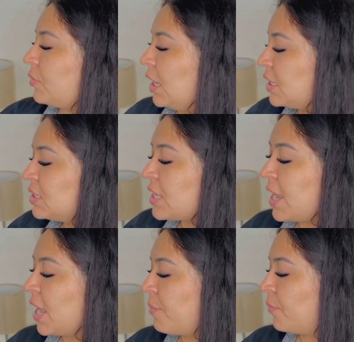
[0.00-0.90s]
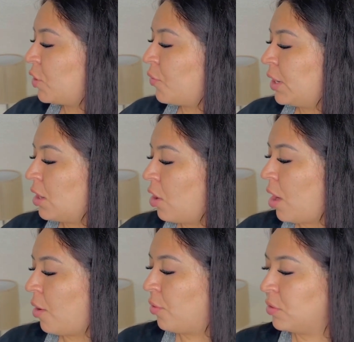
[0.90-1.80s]
because I am going
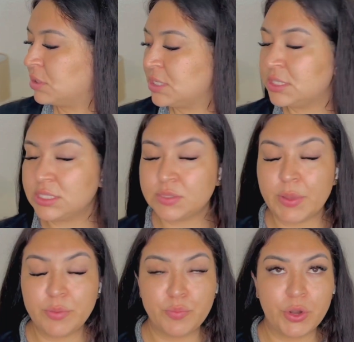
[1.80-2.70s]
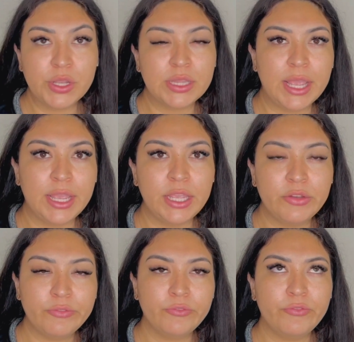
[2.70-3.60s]
all, since it's my birthday
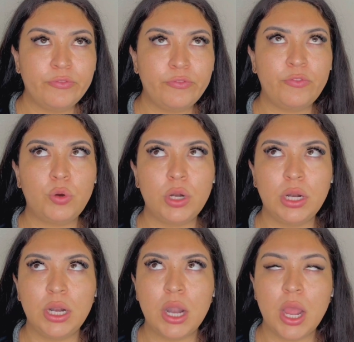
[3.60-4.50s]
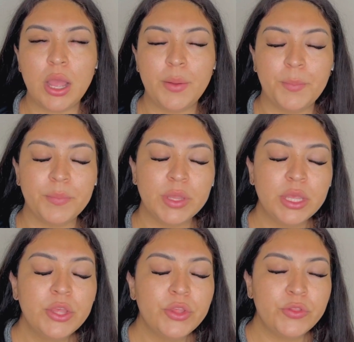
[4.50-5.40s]
for
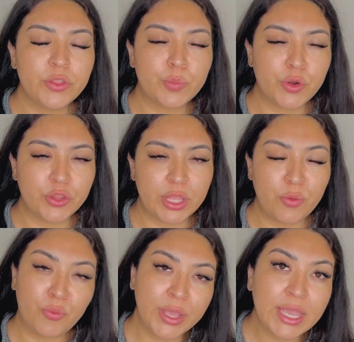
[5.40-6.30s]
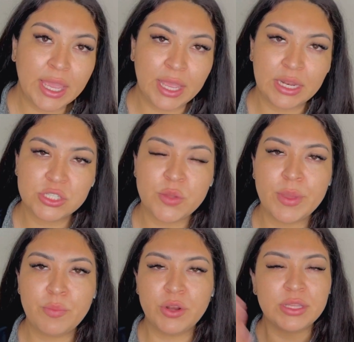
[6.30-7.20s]
the birthday weekend. So
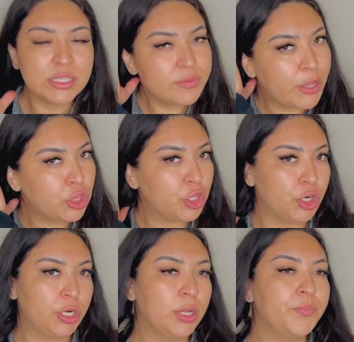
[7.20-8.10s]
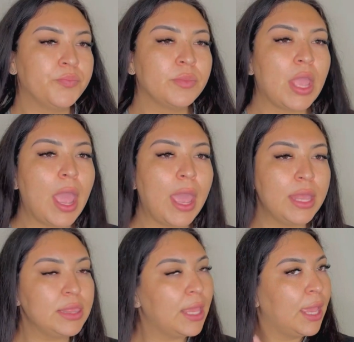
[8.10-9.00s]
my birthday is May 3rd,
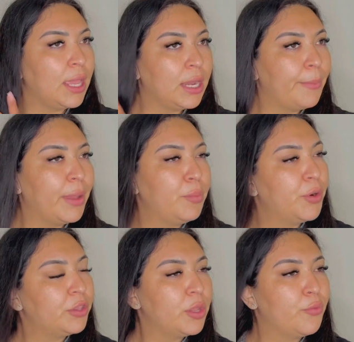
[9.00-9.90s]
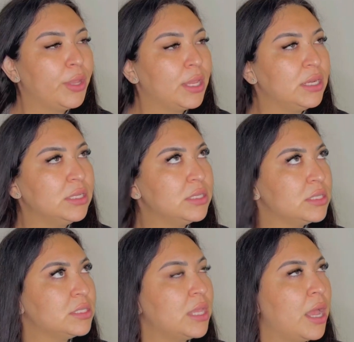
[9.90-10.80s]
and then my birthday weekend is